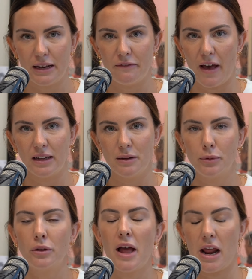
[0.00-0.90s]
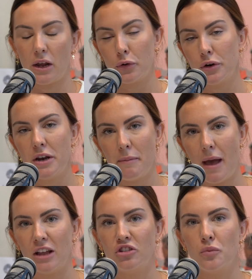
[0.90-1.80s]
invaluable, and I couldn't
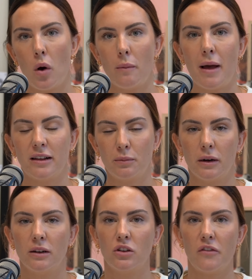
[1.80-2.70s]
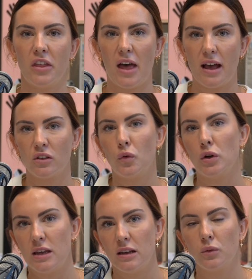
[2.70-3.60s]
imagine what my experience over the last 4
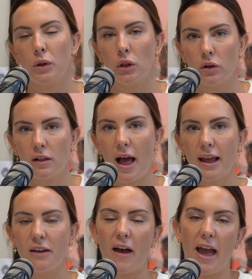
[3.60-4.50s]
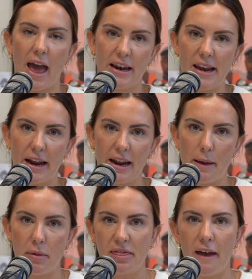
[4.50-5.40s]
years would look like if I hadn't had
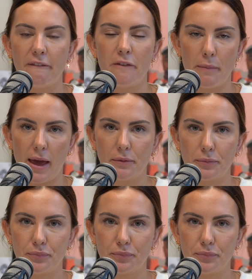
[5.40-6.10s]
Emma there for me.